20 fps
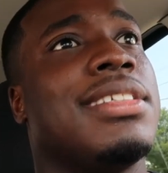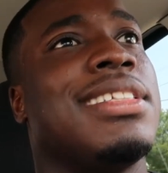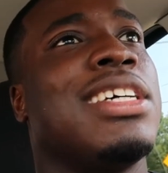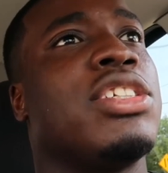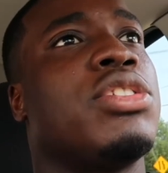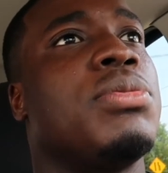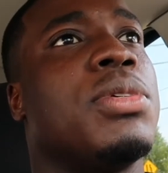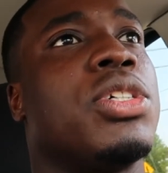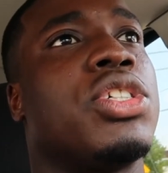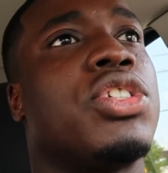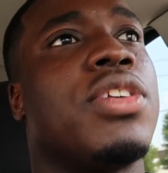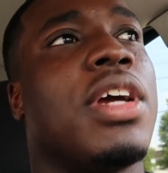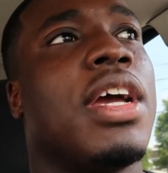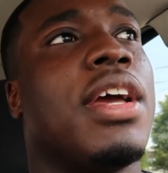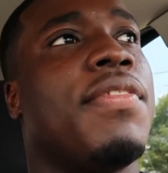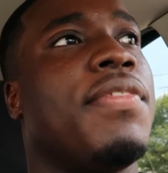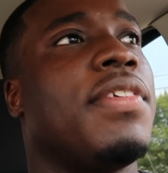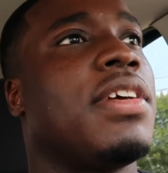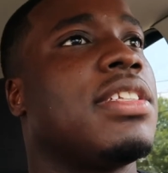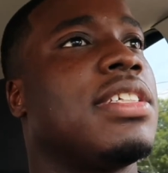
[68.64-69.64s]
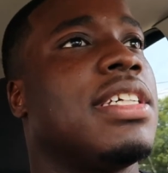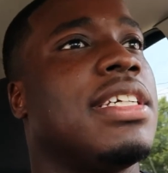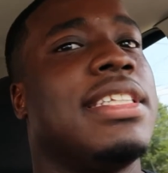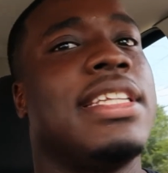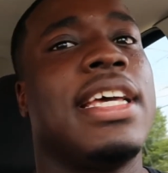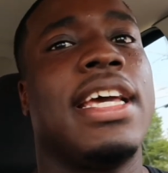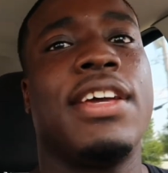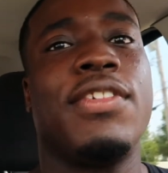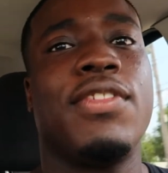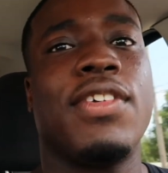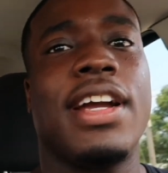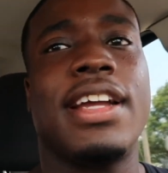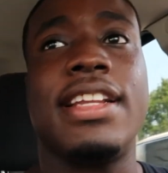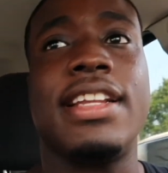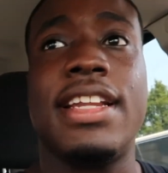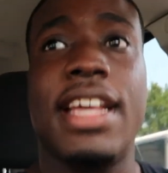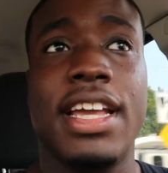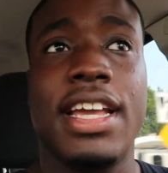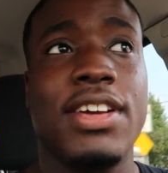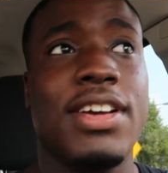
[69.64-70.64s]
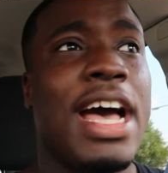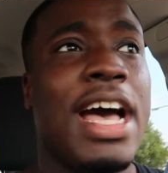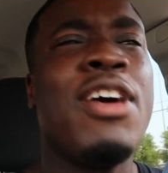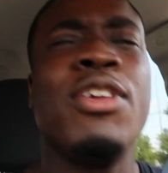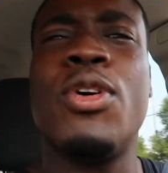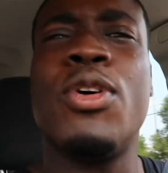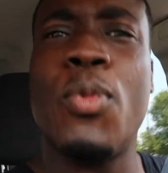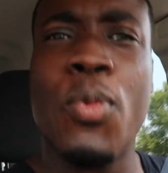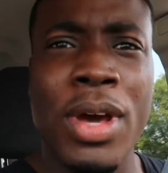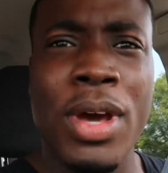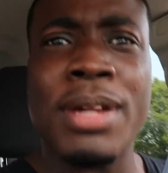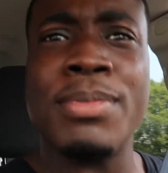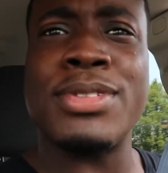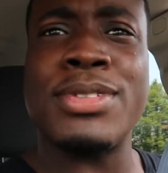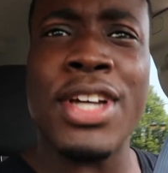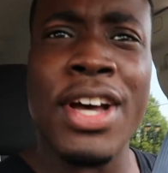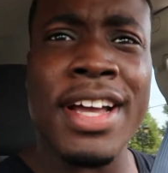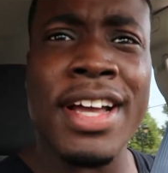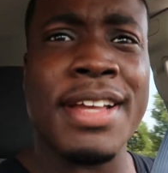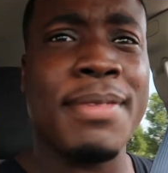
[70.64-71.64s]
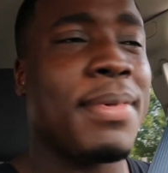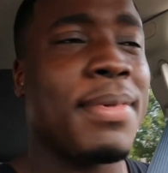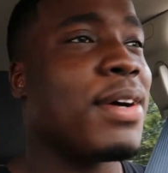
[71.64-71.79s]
not too much traffic today right now. I don't know what I'm talking